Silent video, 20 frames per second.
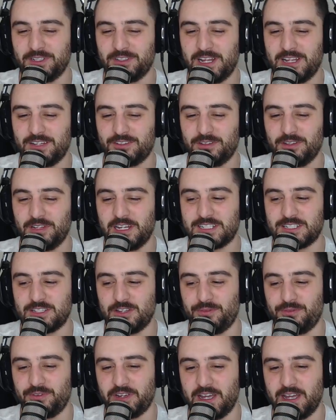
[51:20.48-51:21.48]
let's
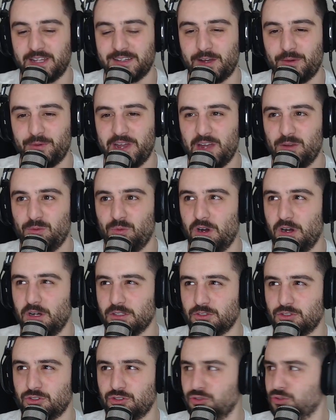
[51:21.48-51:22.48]
not forget that we had
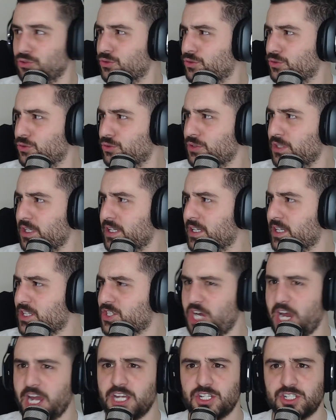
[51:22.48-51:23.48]
2
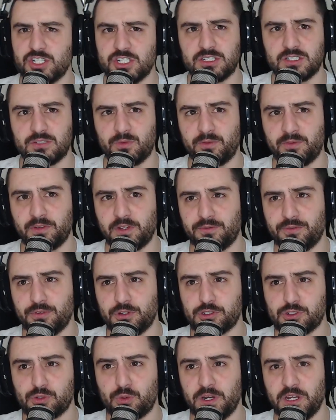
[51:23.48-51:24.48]
interchanges within the
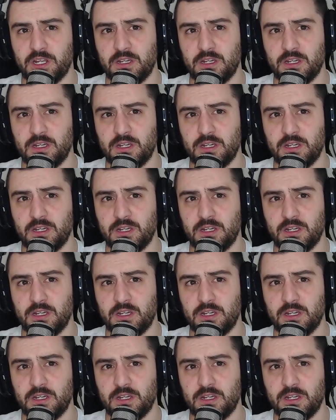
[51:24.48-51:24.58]
first 20.